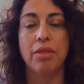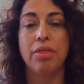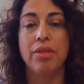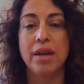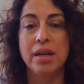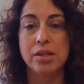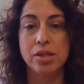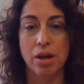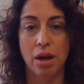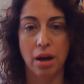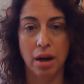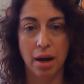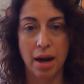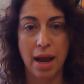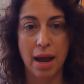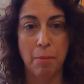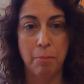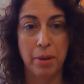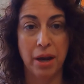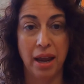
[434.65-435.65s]
Things are
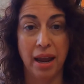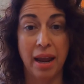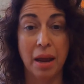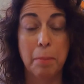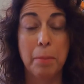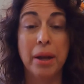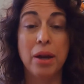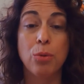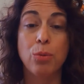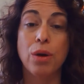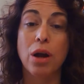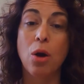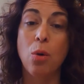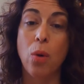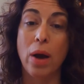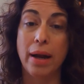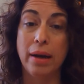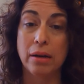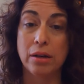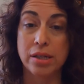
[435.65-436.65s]
happening, but it
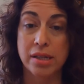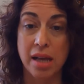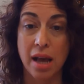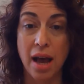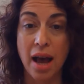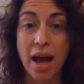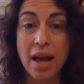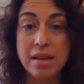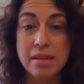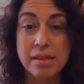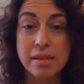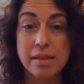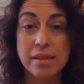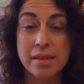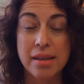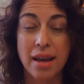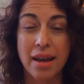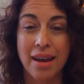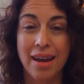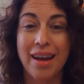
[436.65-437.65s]
requires us